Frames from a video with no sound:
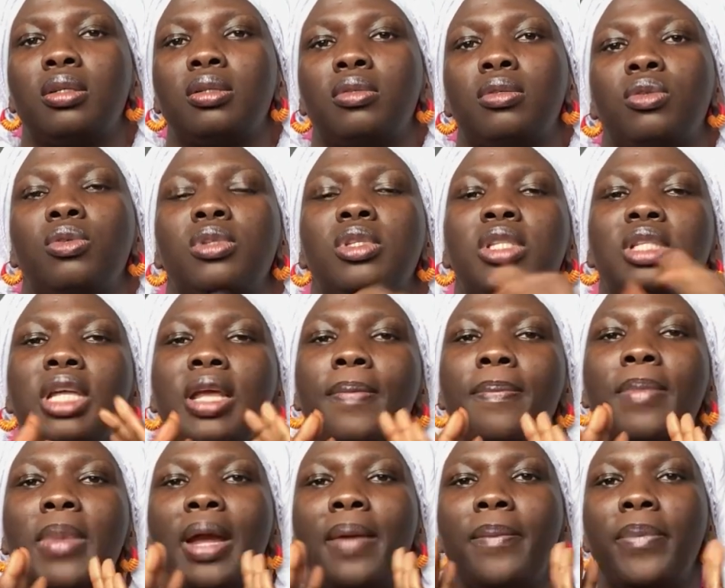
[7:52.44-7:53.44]
to shape
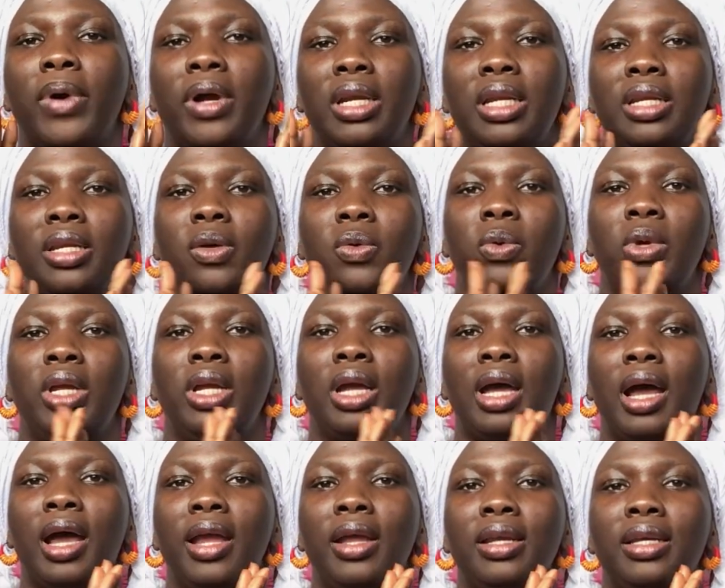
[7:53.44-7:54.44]
my body the way
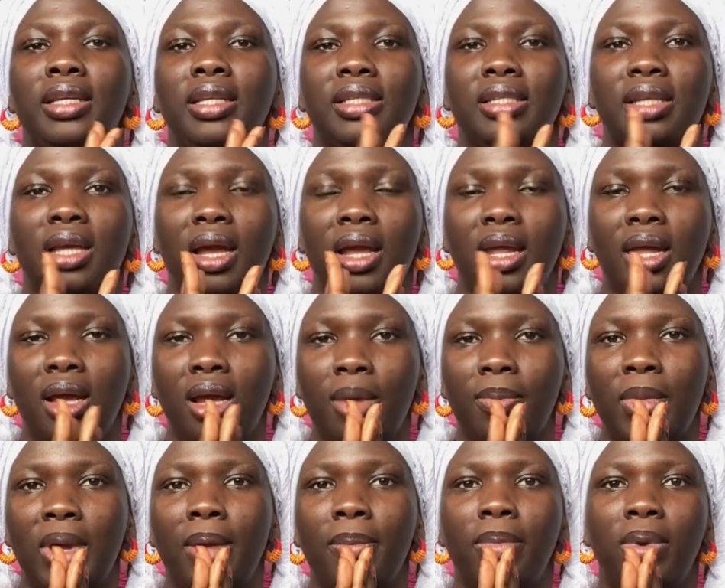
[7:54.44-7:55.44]
I desire
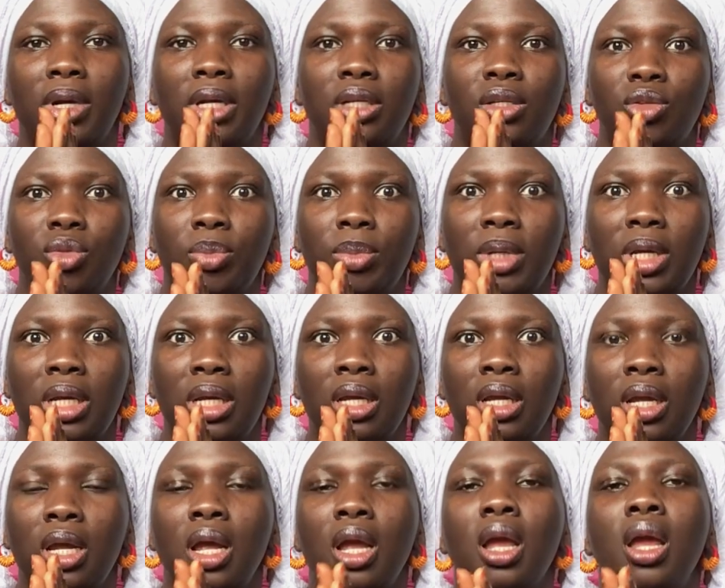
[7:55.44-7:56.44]
my body to be.
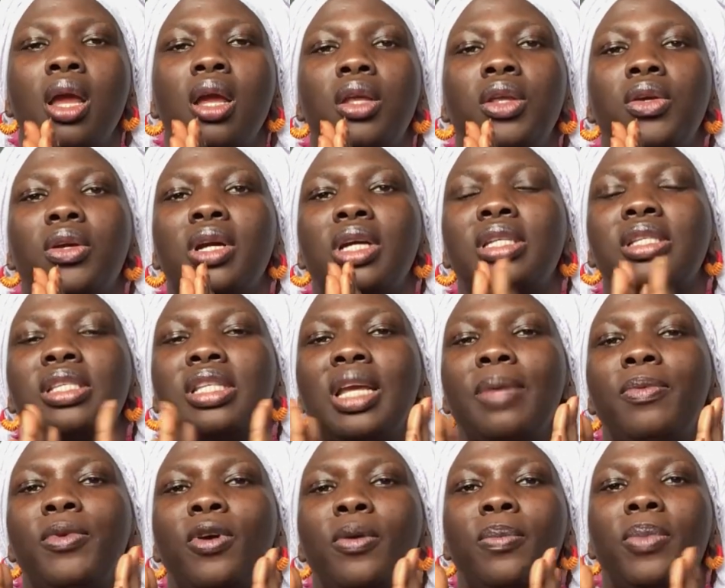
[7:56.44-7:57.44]
You can shape
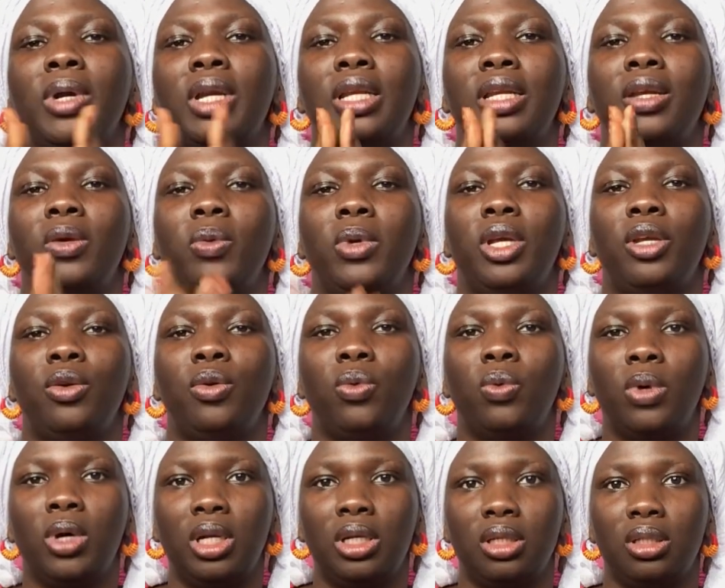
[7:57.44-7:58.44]
your body the way you
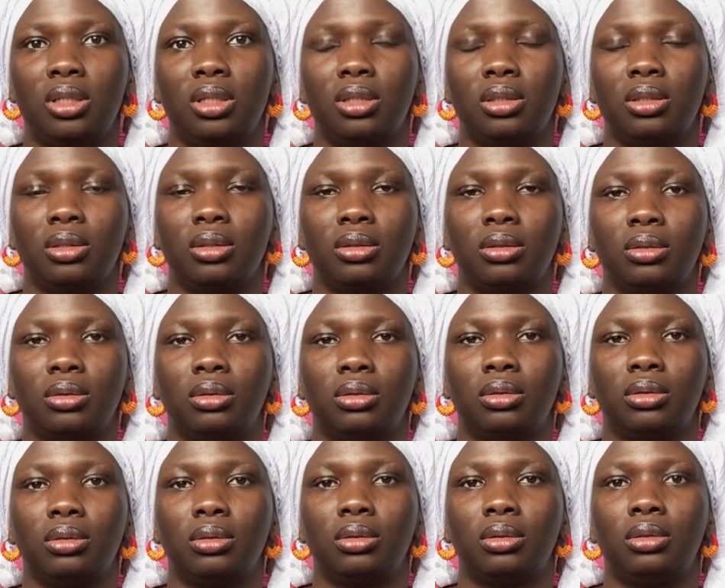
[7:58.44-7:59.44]
want.
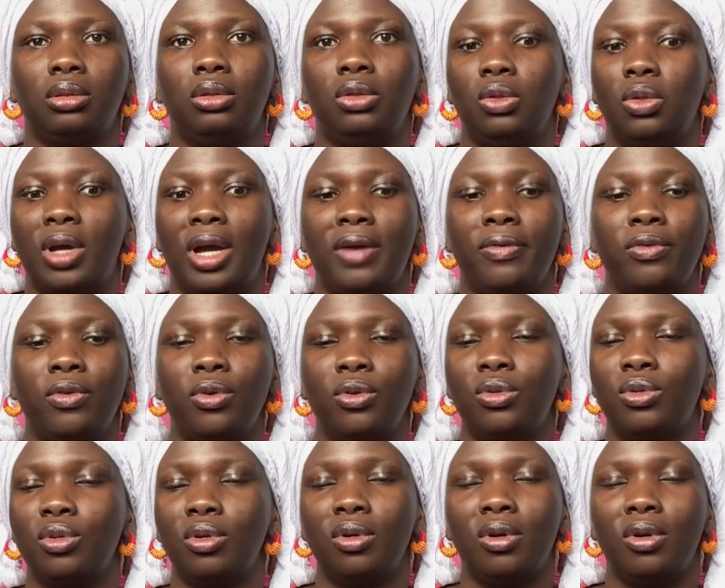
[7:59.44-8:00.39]
You have control